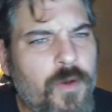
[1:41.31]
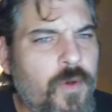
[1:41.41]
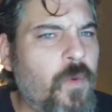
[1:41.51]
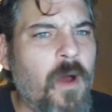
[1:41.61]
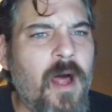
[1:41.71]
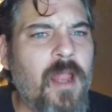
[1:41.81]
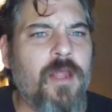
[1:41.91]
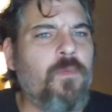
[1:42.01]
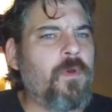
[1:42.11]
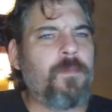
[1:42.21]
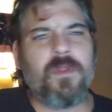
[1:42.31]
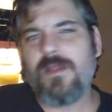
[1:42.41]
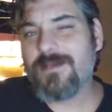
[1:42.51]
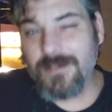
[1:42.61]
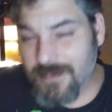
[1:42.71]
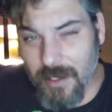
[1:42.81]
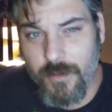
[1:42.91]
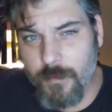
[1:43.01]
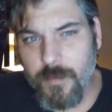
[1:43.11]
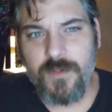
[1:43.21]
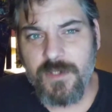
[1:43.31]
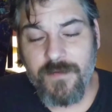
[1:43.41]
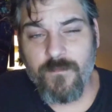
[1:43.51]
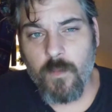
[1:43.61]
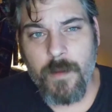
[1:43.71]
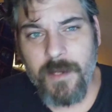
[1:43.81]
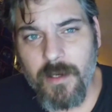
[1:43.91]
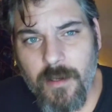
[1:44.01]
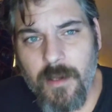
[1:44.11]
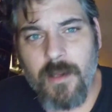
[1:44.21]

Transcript: new Hollywood, but this is how you perceive women?